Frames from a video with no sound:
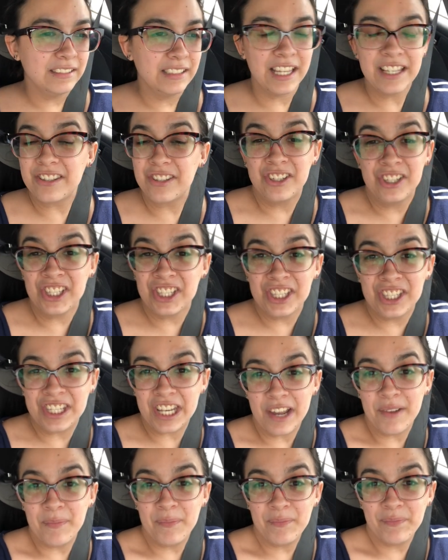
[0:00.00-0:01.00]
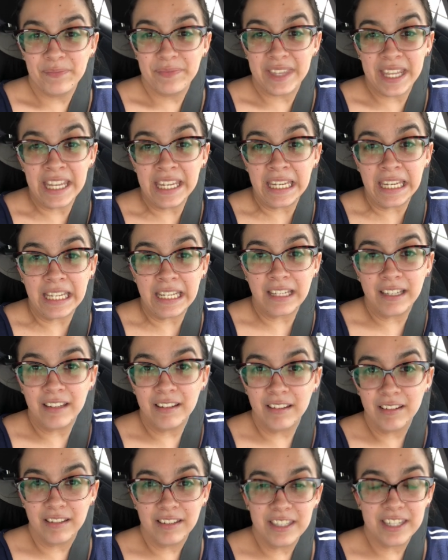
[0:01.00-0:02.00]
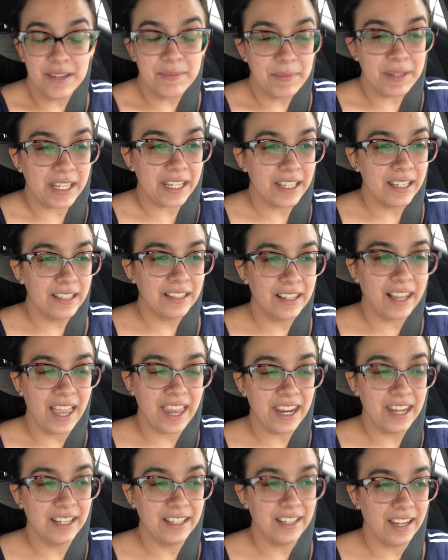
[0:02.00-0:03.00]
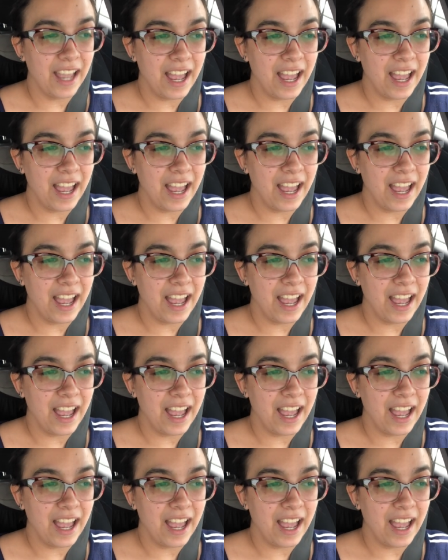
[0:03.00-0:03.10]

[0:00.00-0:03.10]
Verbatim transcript: That's just dumb thinking to me. Like,